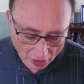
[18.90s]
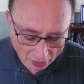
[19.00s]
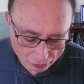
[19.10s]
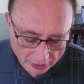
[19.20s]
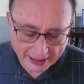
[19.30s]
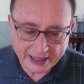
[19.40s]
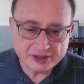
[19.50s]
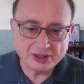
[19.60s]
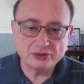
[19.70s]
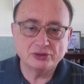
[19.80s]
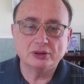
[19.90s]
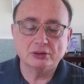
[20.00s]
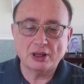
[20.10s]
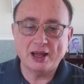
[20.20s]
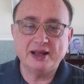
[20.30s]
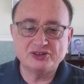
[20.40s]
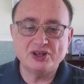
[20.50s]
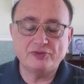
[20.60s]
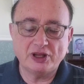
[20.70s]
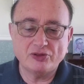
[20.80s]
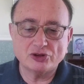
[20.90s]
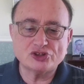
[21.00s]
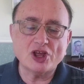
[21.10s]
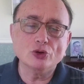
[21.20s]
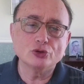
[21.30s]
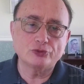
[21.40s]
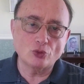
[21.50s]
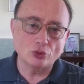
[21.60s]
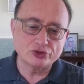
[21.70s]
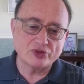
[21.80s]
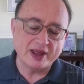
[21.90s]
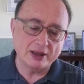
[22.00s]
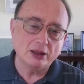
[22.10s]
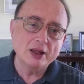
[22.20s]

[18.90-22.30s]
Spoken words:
related activity, the sales frauds there,